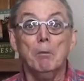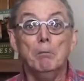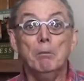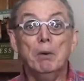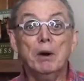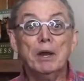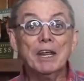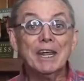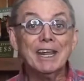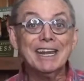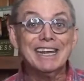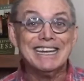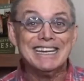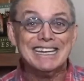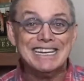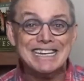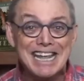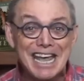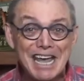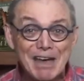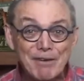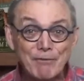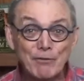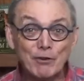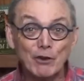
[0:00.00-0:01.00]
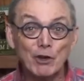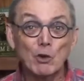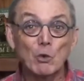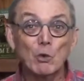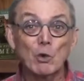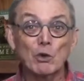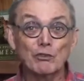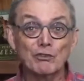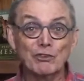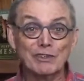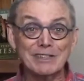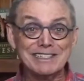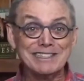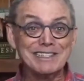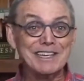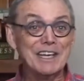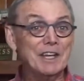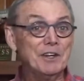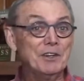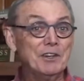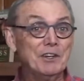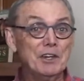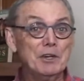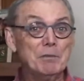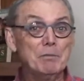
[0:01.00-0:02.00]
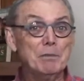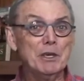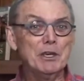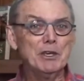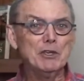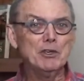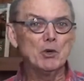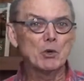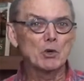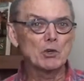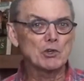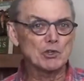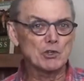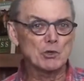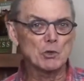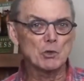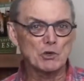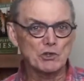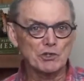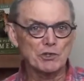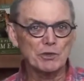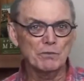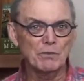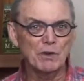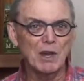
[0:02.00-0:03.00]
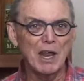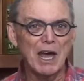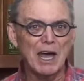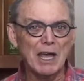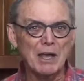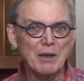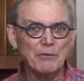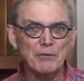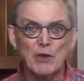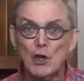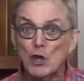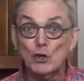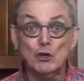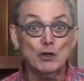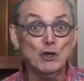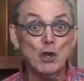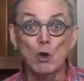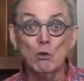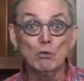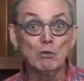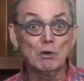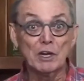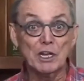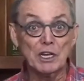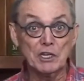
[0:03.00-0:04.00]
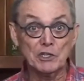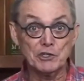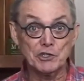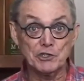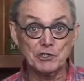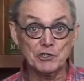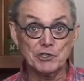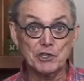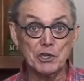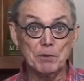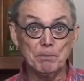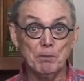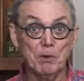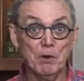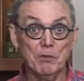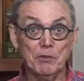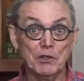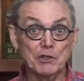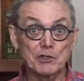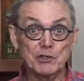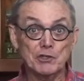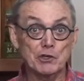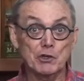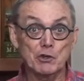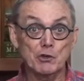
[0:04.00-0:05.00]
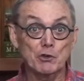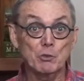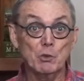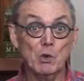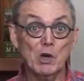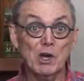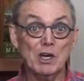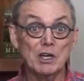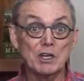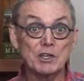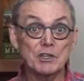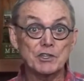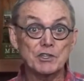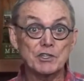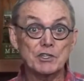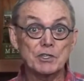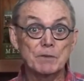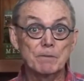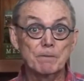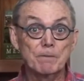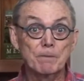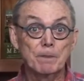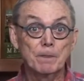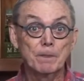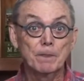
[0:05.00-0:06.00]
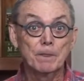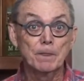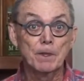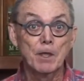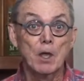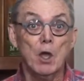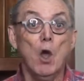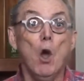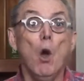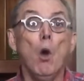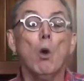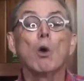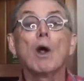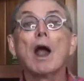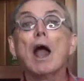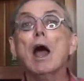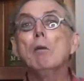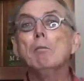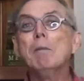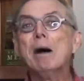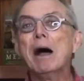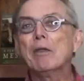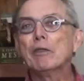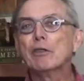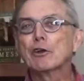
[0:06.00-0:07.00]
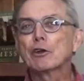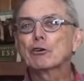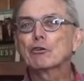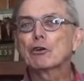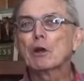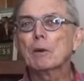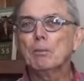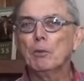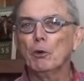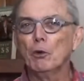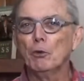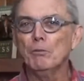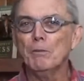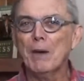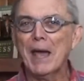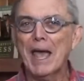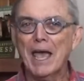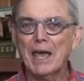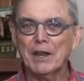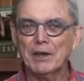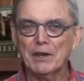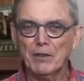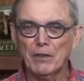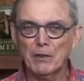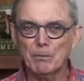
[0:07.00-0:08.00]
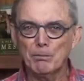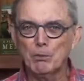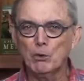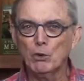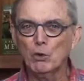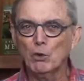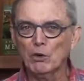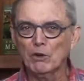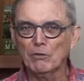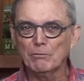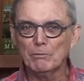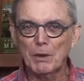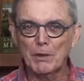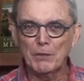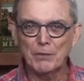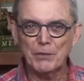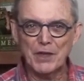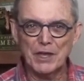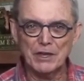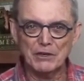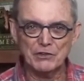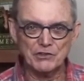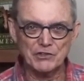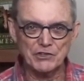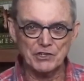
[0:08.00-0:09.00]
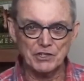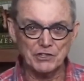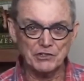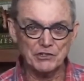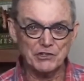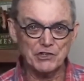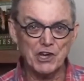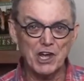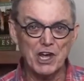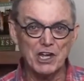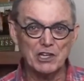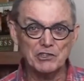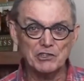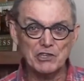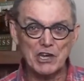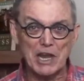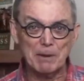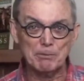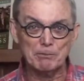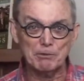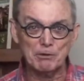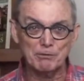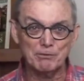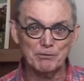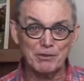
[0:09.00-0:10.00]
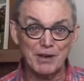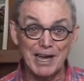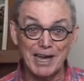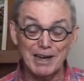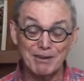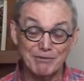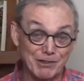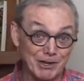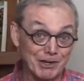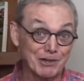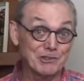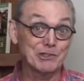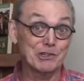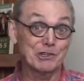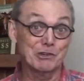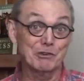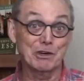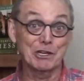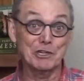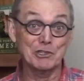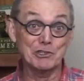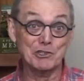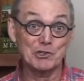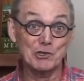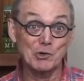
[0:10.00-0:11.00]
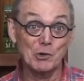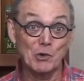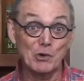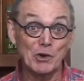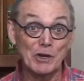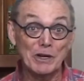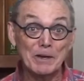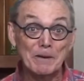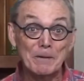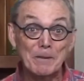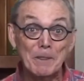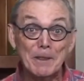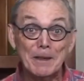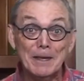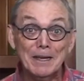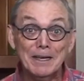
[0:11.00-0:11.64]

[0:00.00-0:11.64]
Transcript: but it never was intended to be your source of life? No relationship on this earth was. Or how about the crippled man at the pool of Bethesda in John chapter 5? There's a great story.